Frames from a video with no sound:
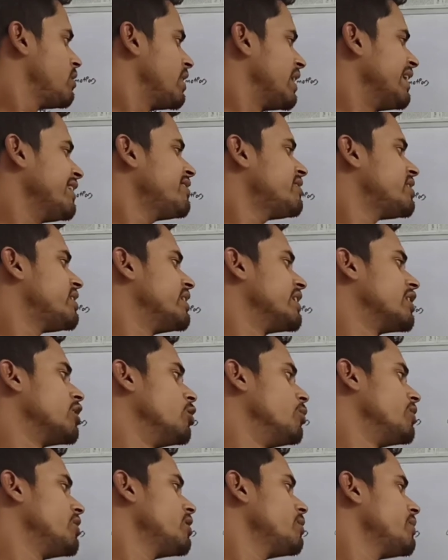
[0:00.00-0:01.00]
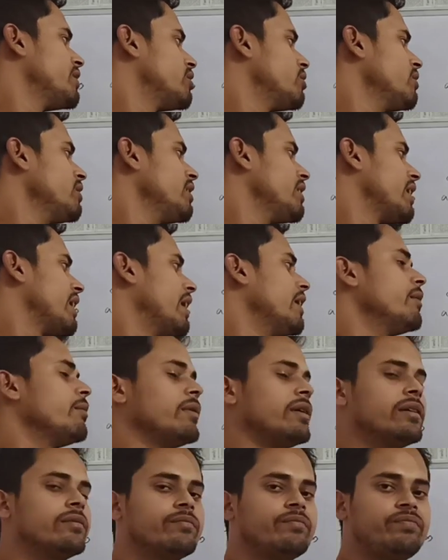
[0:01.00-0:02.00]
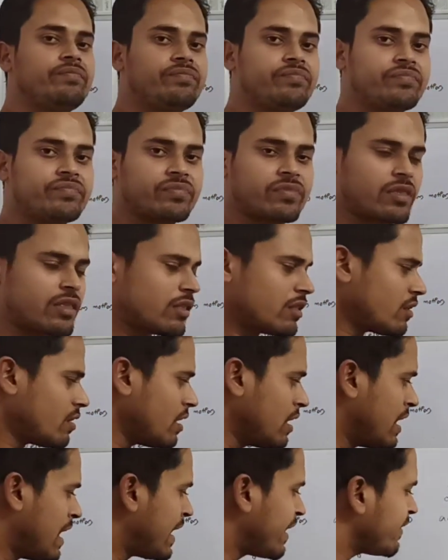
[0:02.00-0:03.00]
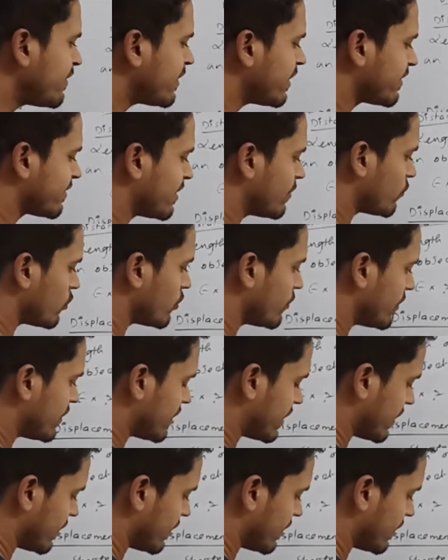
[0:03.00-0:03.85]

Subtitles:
is 3 kilometers between A and B. Another example we will